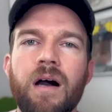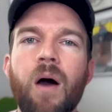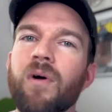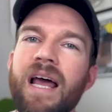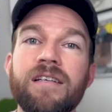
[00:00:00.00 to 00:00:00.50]

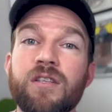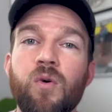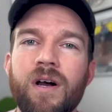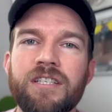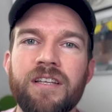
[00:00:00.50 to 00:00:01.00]
I want to ask the
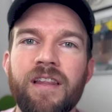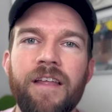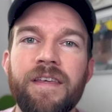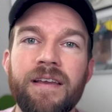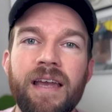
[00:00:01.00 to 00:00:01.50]
question that
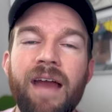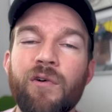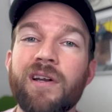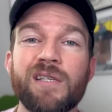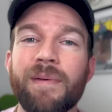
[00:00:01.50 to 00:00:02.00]
I think
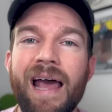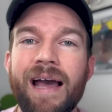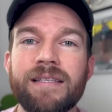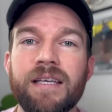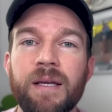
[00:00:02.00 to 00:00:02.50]
everyone has been
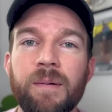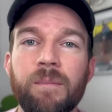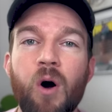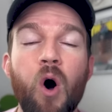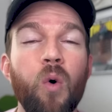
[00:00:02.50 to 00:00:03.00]

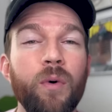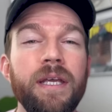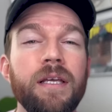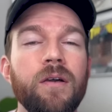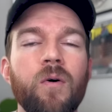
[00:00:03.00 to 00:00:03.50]
asking all
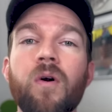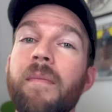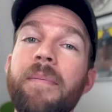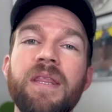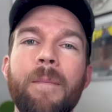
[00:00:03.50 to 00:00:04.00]
week,
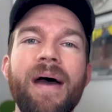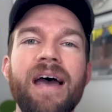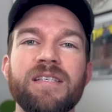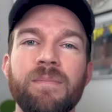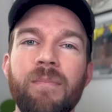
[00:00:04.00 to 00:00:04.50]
or maybe in the past